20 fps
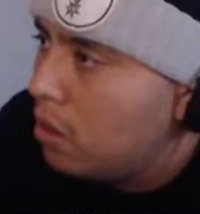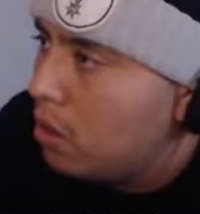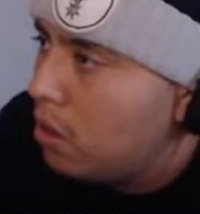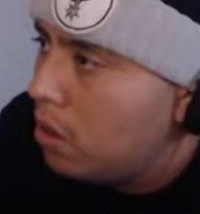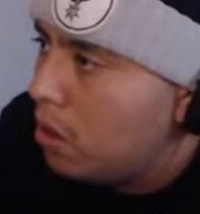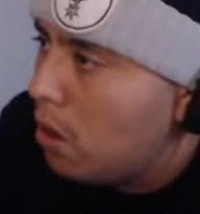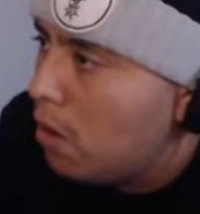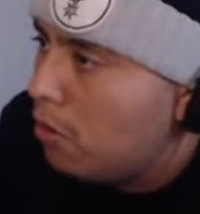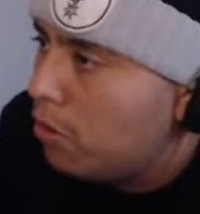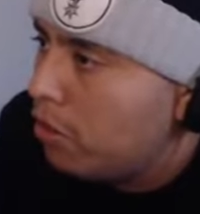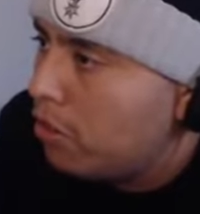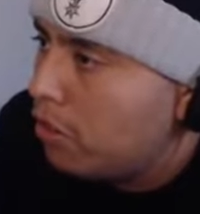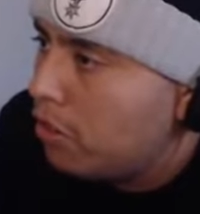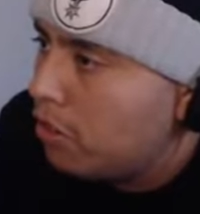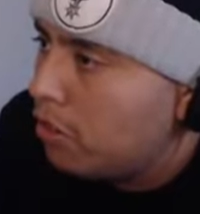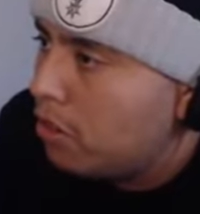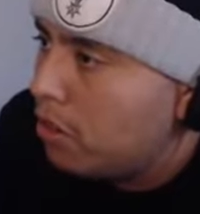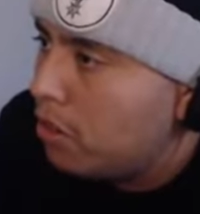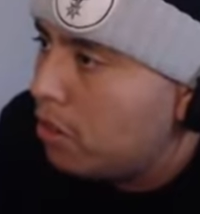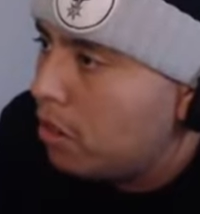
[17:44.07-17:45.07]
Oh
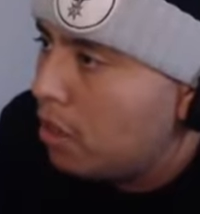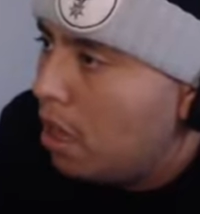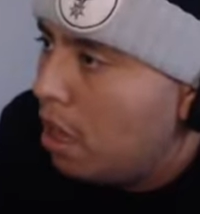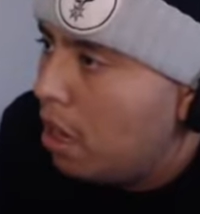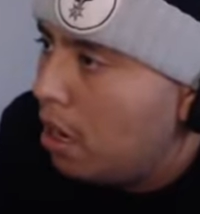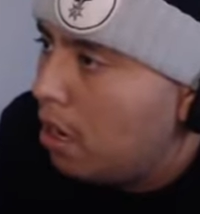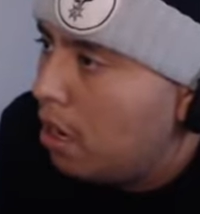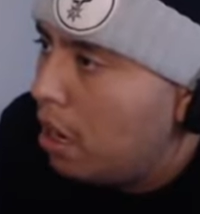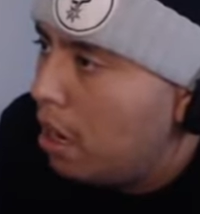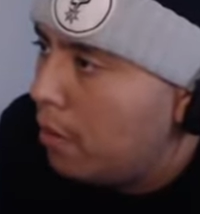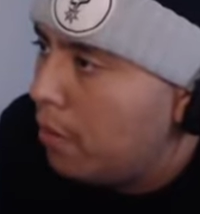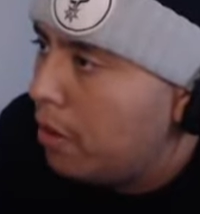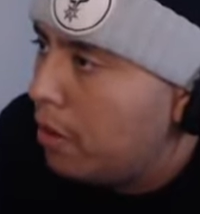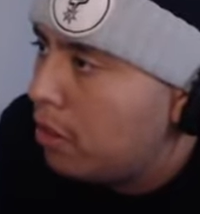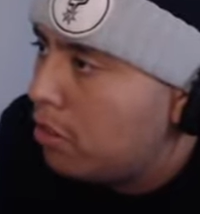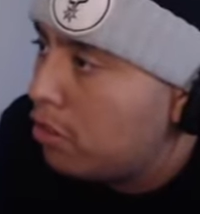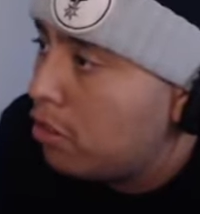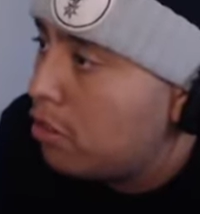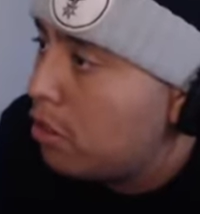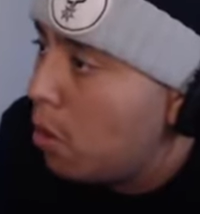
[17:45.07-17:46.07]
Jesus!
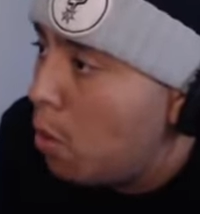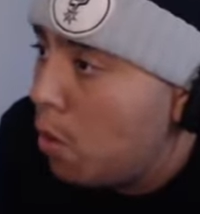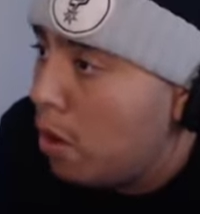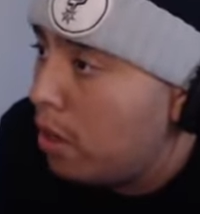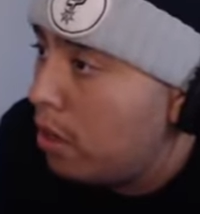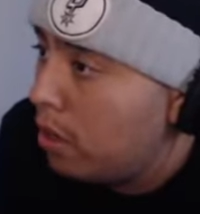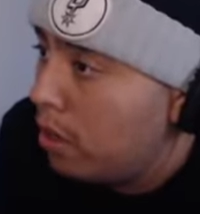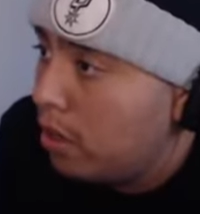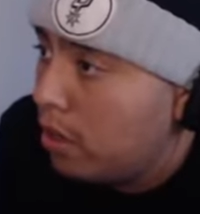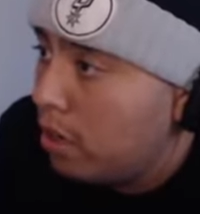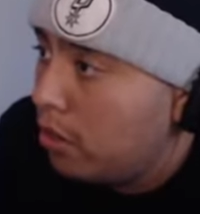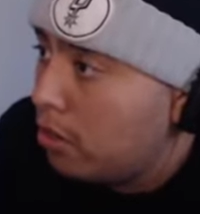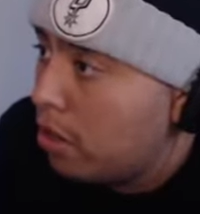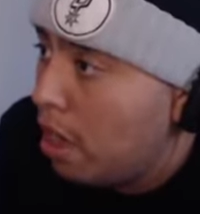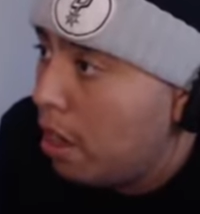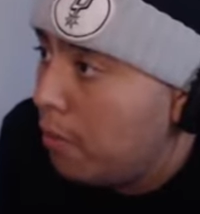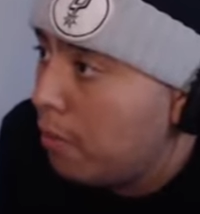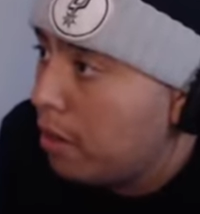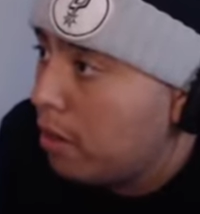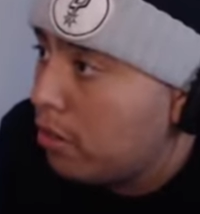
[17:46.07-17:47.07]
Everything's going.
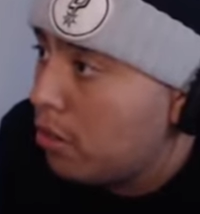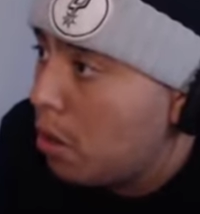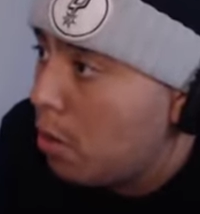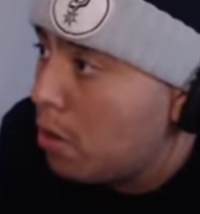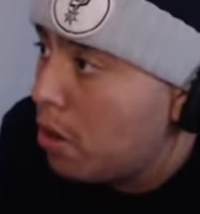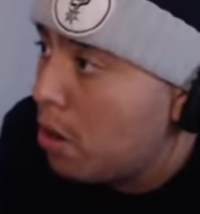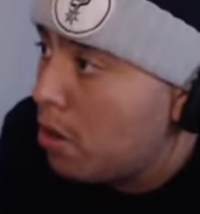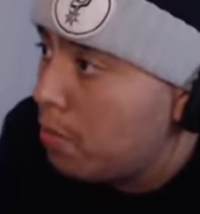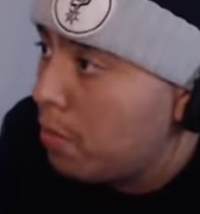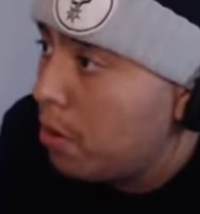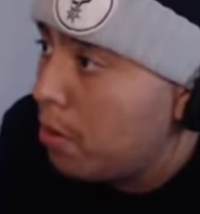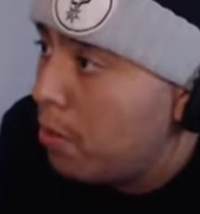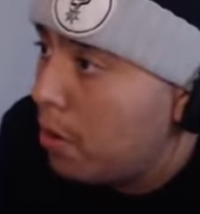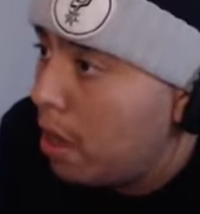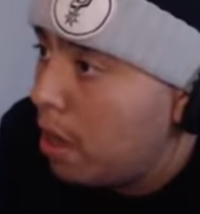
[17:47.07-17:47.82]
Everything's going on, bro.